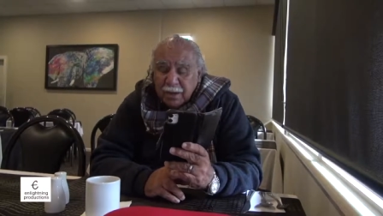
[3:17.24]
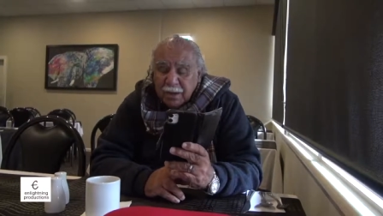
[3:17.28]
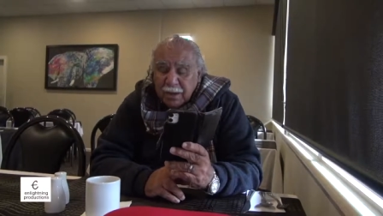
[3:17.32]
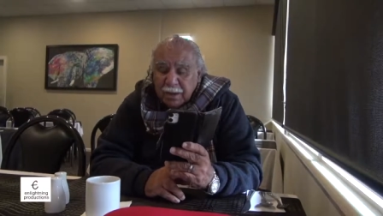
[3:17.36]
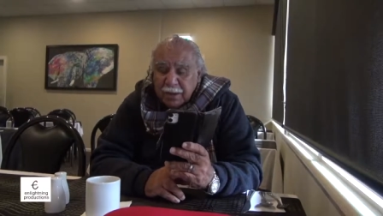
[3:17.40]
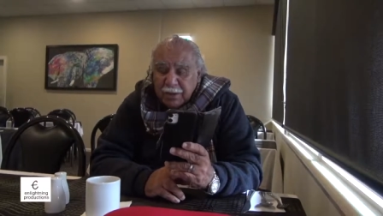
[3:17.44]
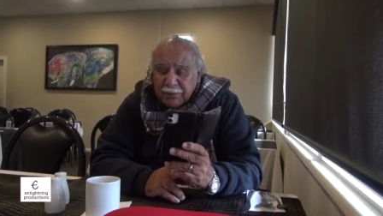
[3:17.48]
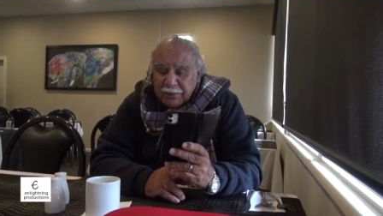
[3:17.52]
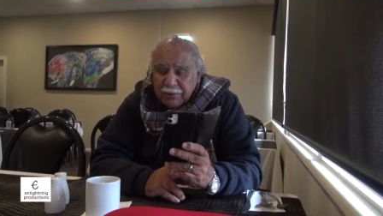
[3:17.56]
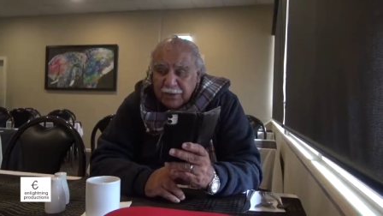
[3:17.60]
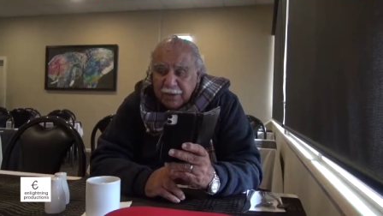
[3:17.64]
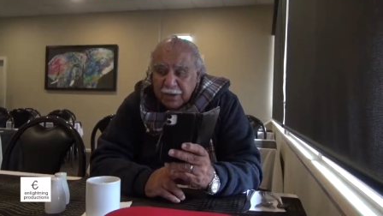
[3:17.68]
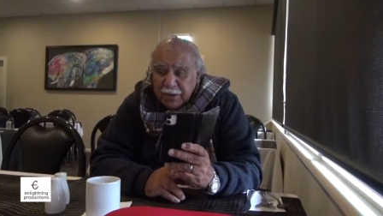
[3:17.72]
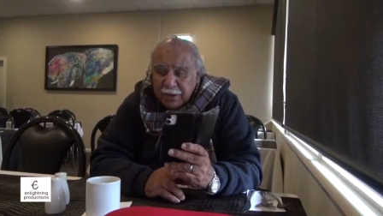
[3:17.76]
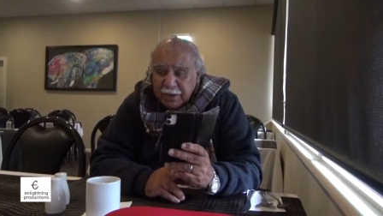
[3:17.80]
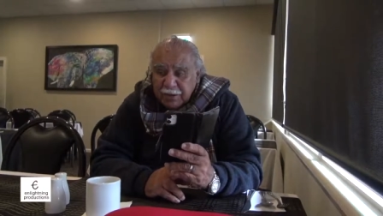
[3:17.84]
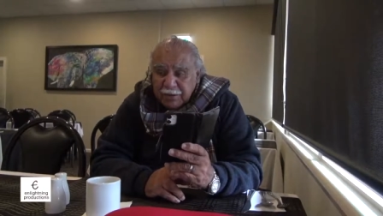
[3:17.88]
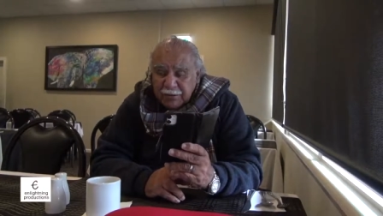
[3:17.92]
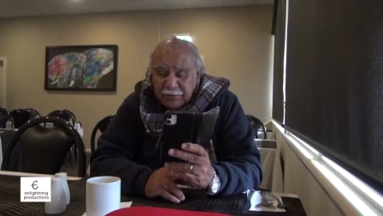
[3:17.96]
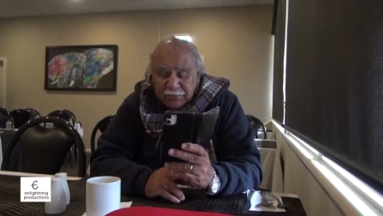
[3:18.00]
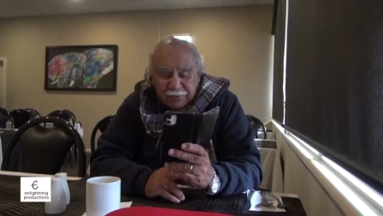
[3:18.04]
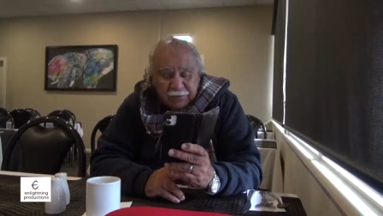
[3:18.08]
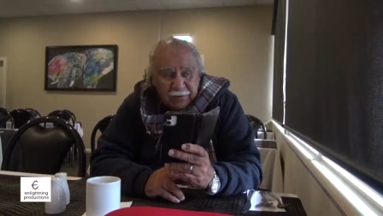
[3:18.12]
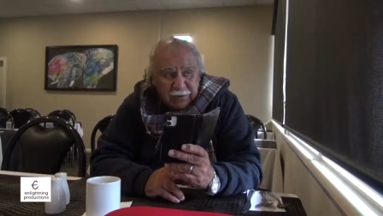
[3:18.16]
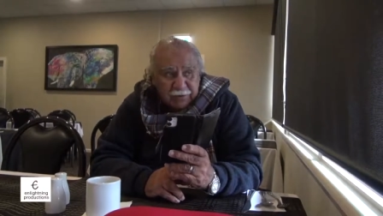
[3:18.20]
And uh,
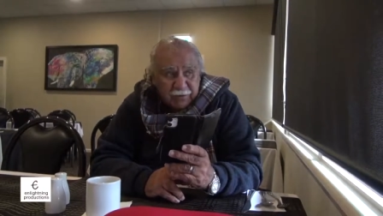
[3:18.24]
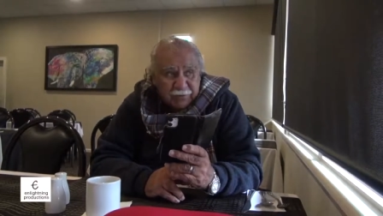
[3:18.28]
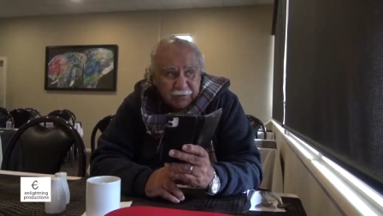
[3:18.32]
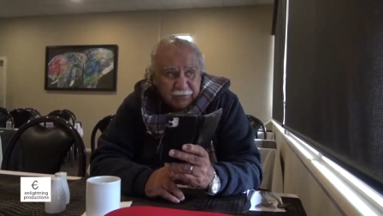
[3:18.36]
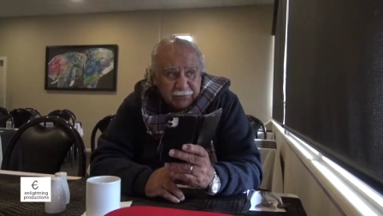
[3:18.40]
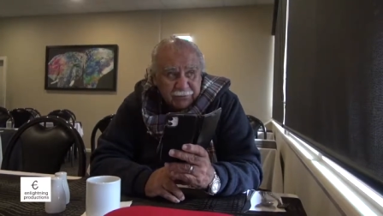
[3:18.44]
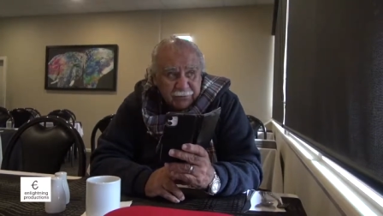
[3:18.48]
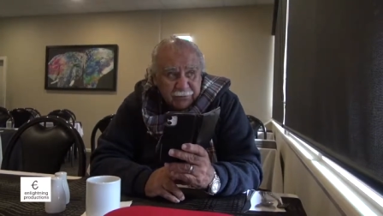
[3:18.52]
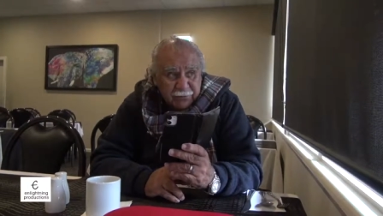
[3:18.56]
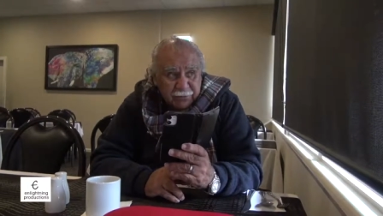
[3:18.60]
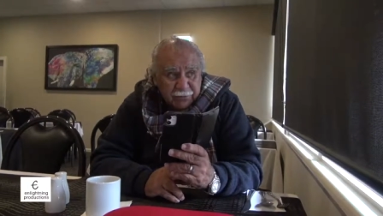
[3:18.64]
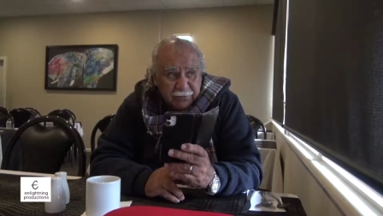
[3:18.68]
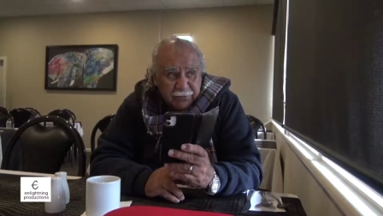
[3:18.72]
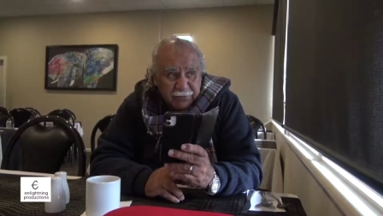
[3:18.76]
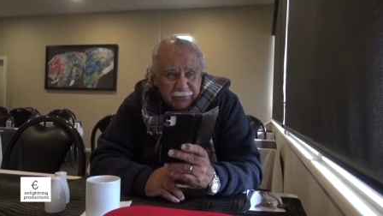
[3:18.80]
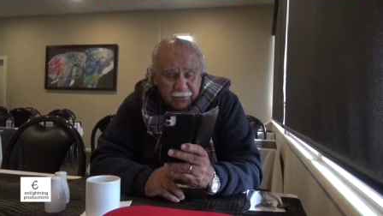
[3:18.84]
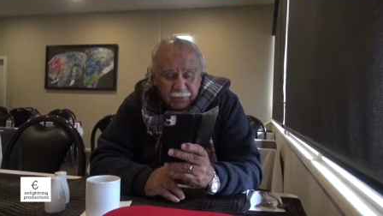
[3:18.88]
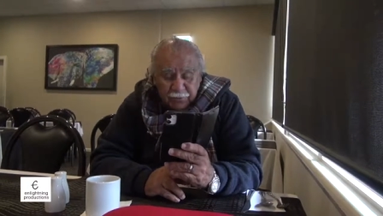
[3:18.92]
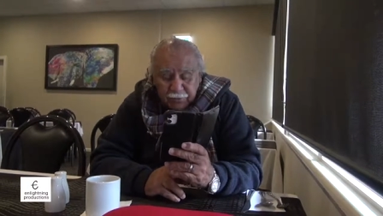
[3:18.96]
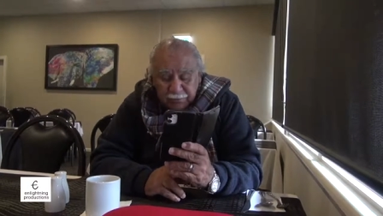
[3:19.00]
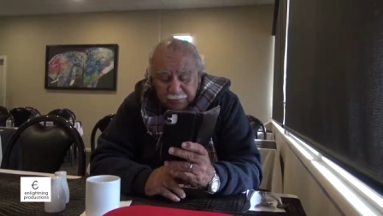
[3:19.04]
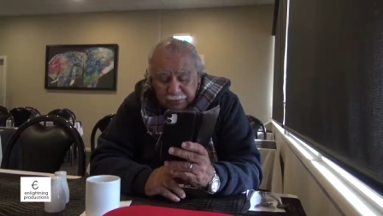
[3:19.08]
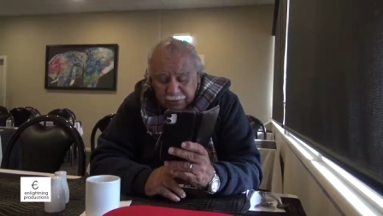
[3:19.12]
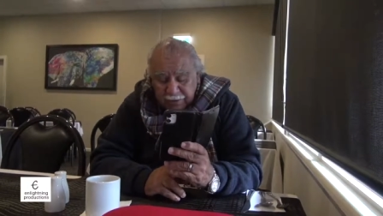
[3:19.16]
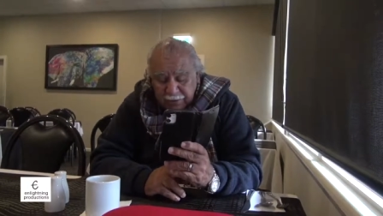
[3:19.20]
his youngest daughter,
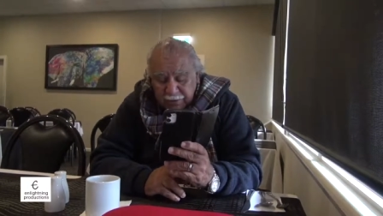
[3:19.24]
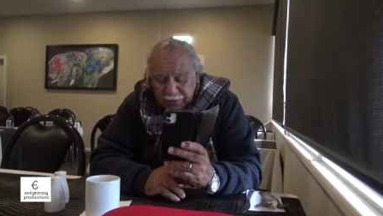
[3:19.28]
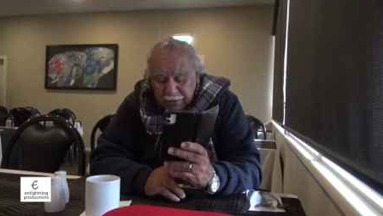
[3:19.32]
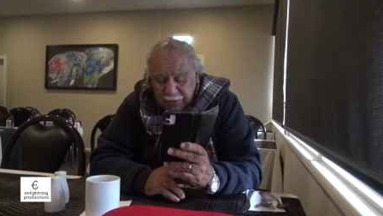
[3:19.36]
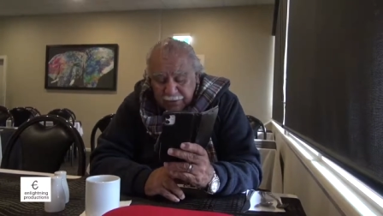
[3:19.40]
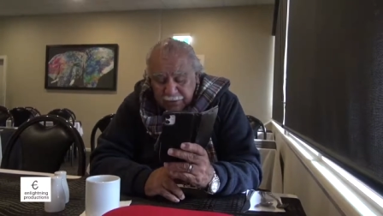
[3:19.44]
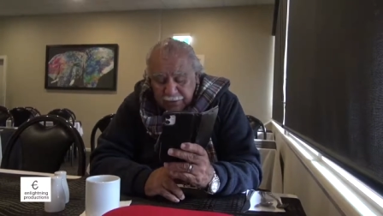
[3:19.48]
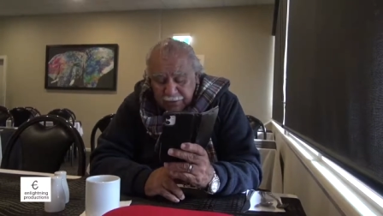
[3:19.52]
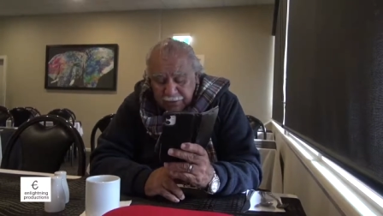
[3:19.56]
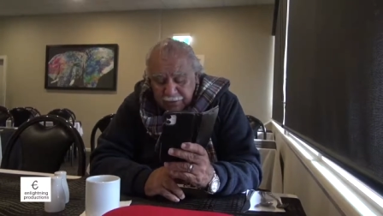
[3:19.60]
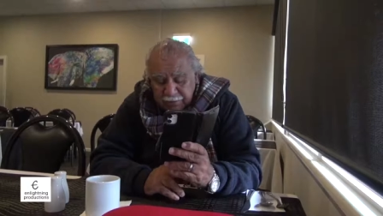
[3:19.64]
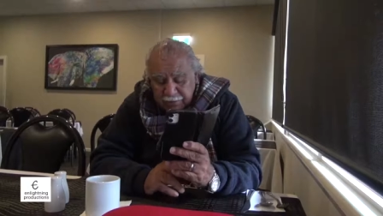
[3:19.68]
or middle,